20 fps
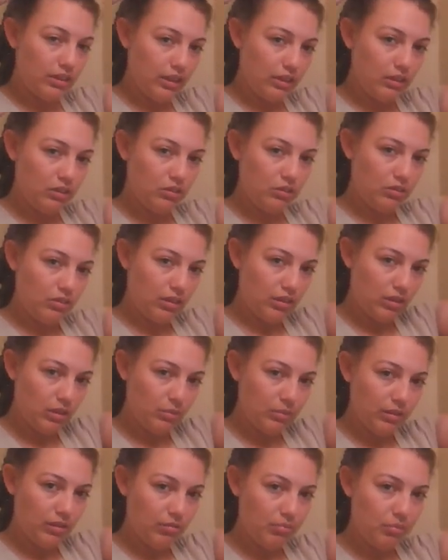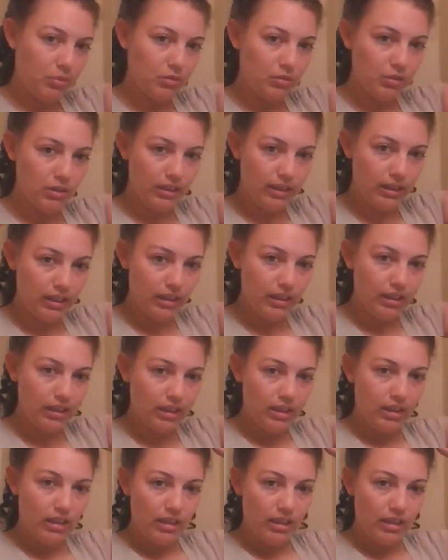And then you do a little bit of pulling